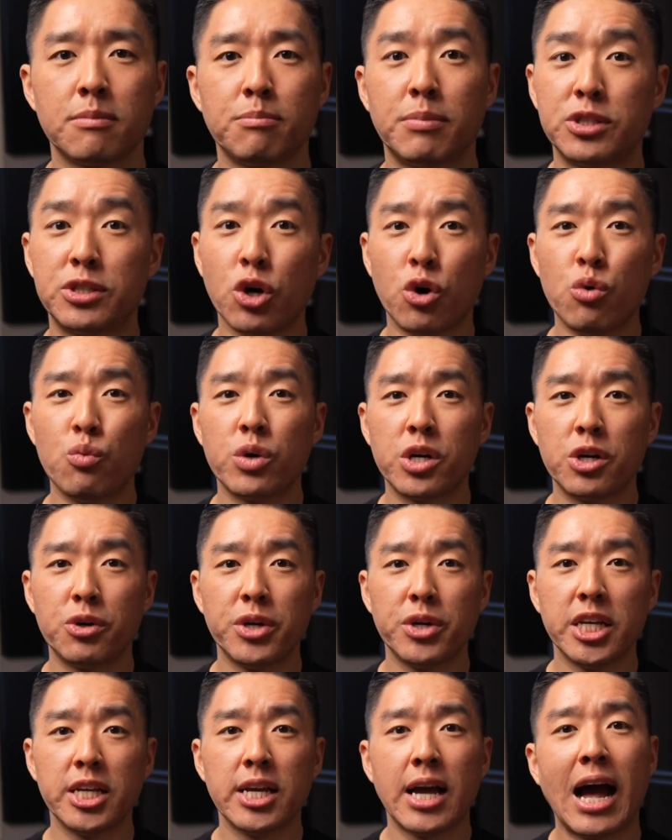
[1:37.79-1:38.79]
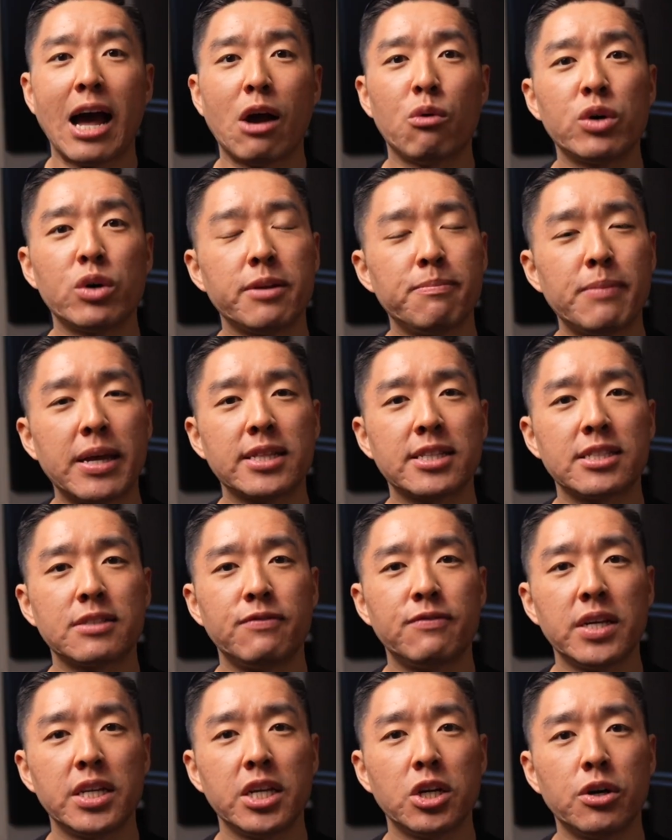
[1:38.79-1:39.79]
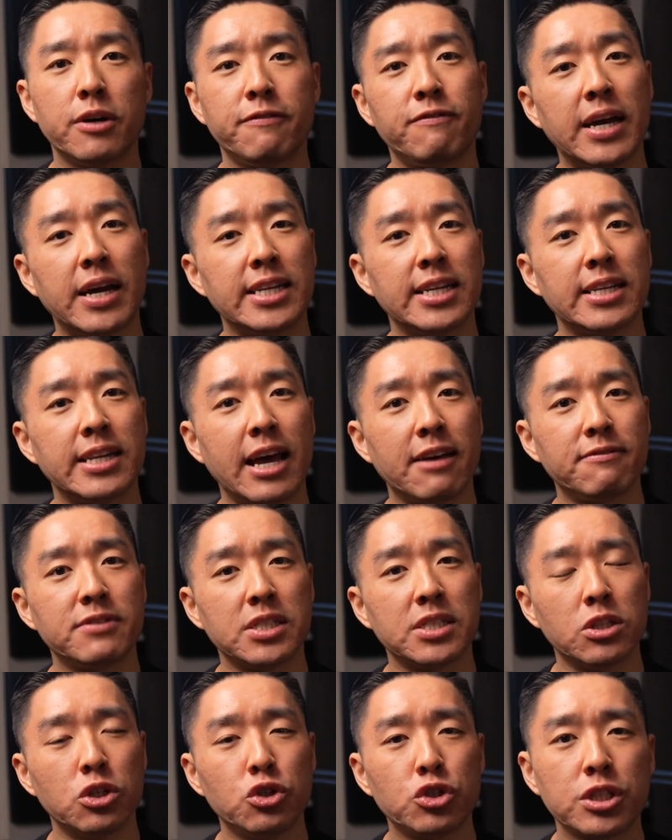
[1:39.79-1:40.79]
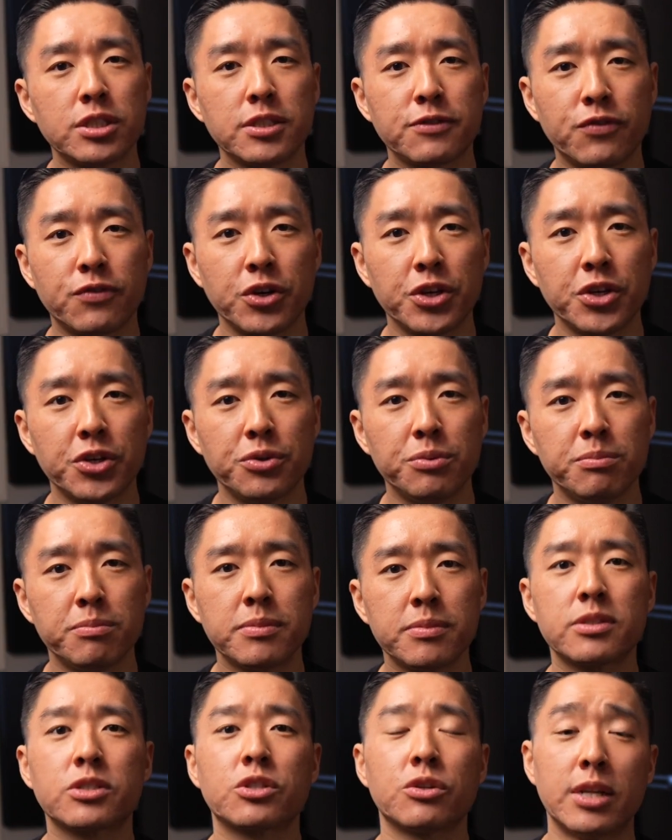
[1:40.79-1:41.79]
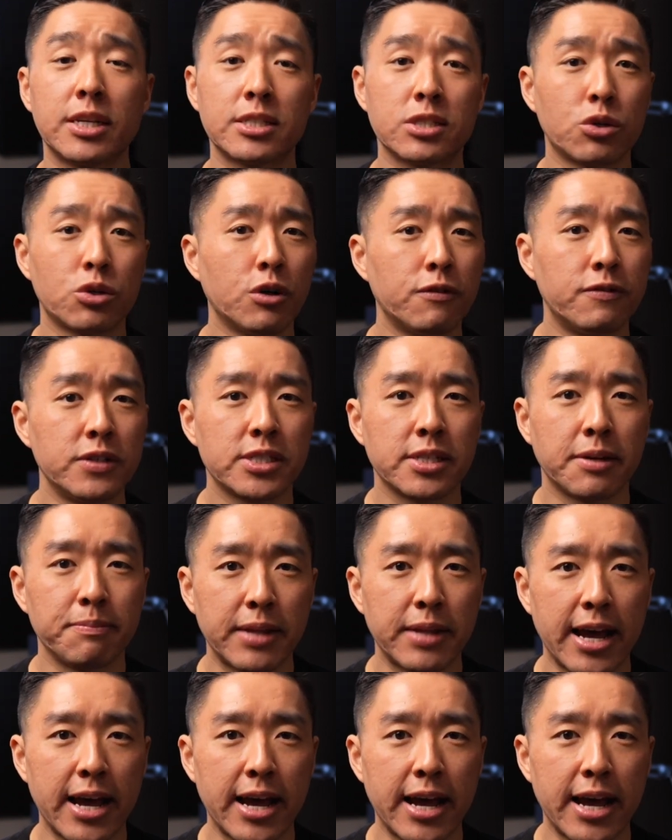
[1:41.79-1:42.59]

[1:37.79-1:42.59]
But don't worry, I wouldn't make this video if I didn't have solutions for you, so let's go over some